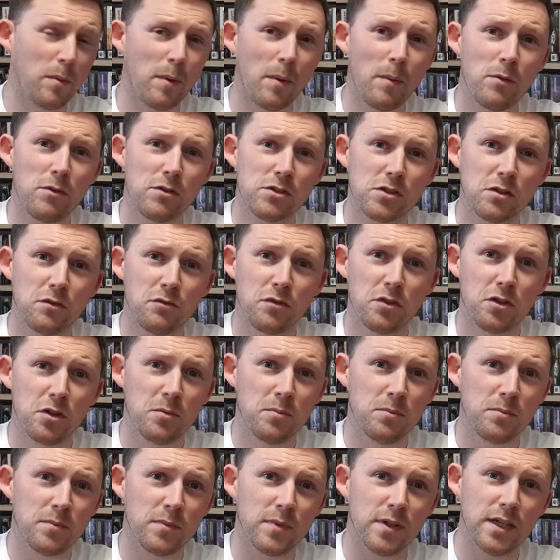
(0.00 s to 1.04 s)
memories of
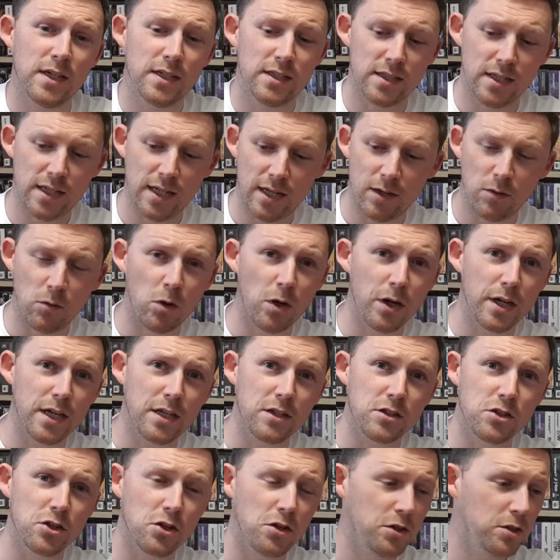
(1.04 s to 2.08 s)
them and what I
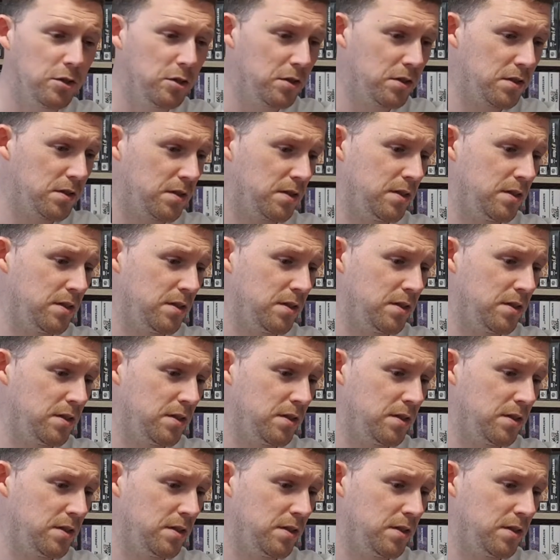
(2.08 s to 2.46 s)
enjoyed.